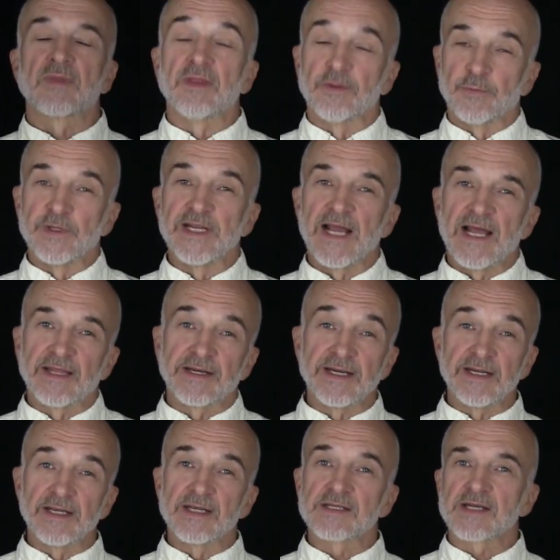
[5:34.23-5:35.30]
The
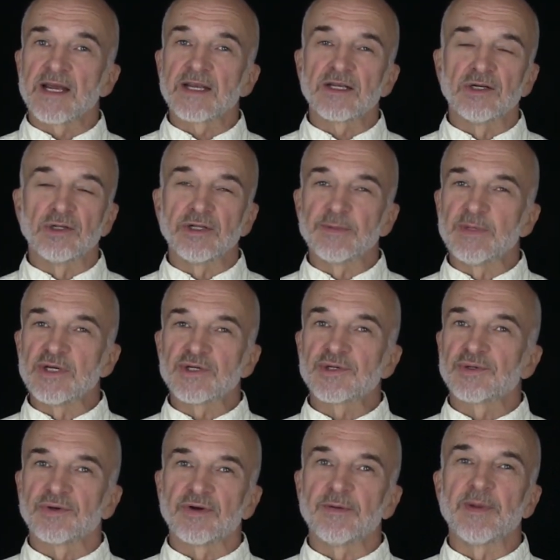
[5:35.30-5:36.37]
reality is I could only be
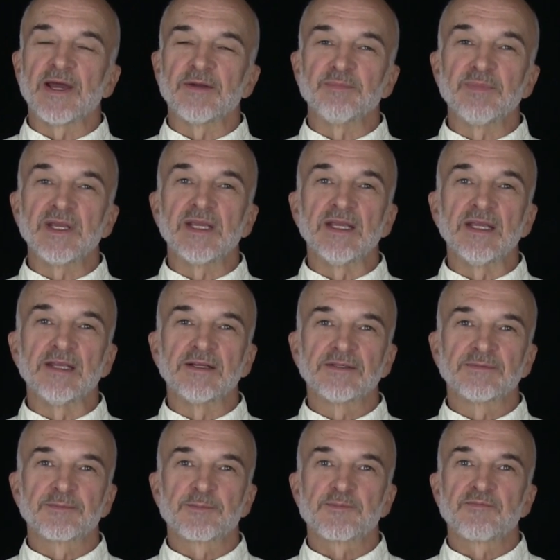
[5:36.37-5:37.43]
sure about me.
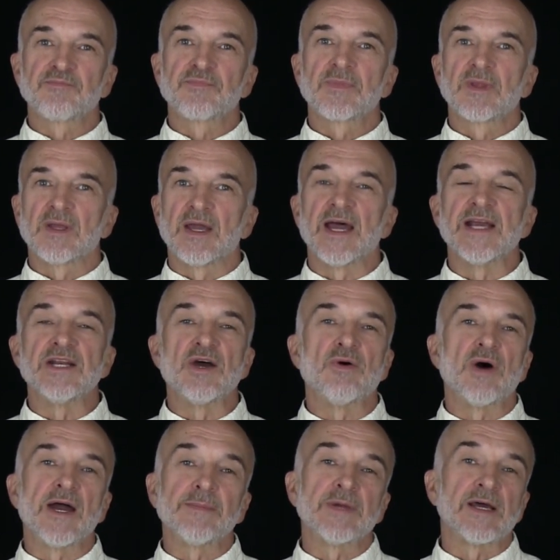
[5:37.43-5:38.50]
I
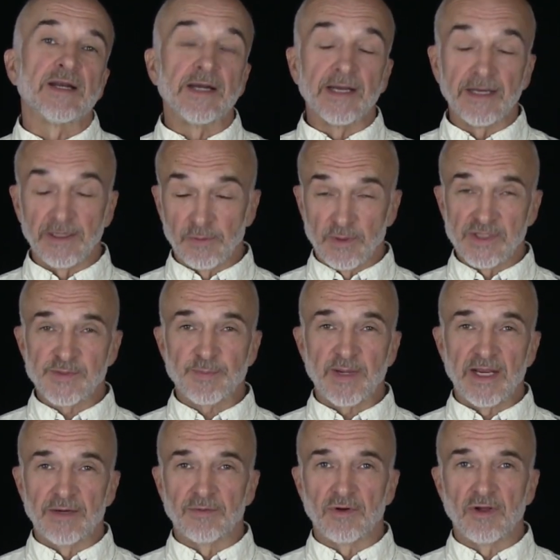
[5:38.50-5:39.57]
know I'm not on anyone's
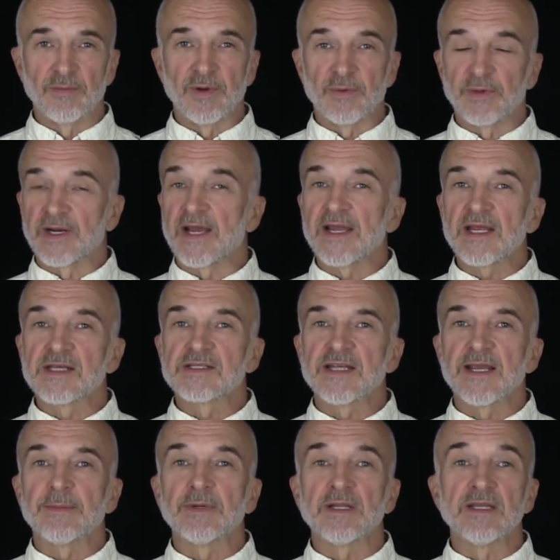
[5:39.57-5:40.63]
payroll, but when I
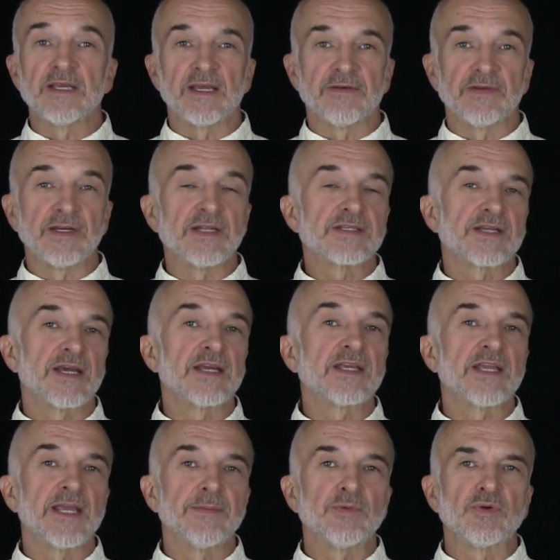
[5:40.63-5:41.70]
examined the evidence, I
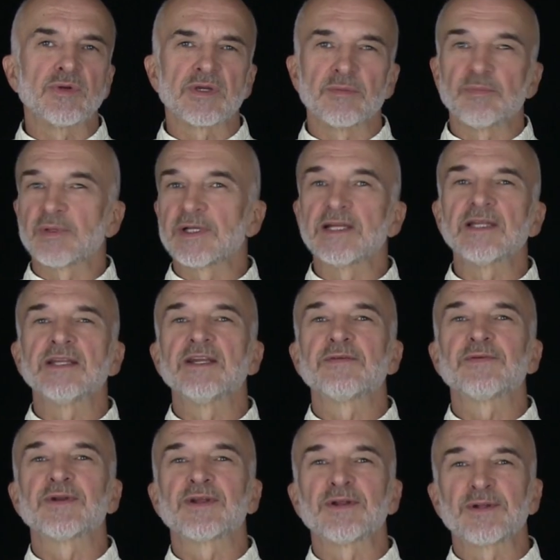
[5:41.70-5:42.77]
came to a completely
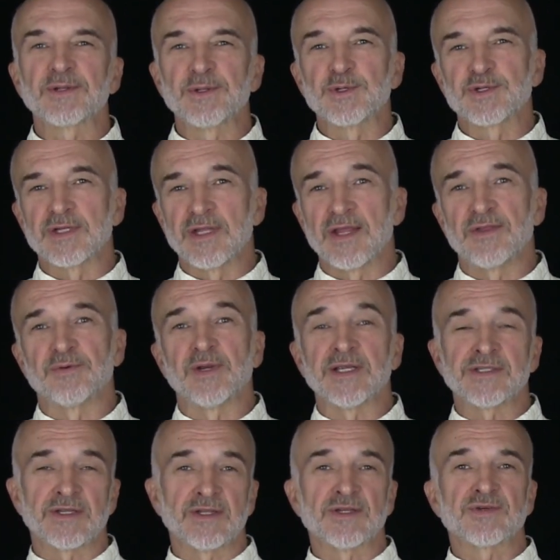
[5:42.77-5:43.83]
different conclusion than the
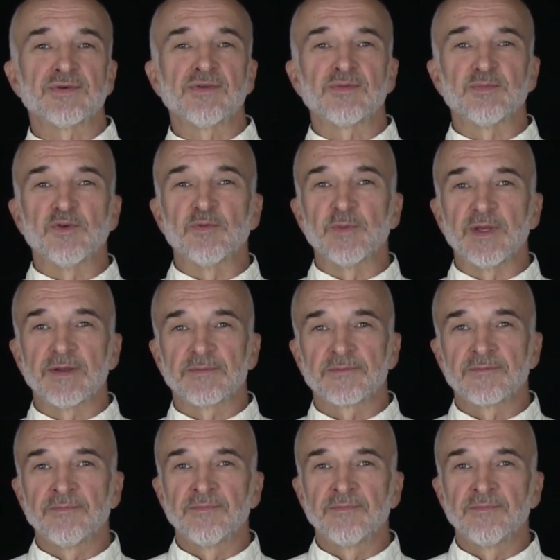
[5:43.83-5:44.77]
rest of the truth movement.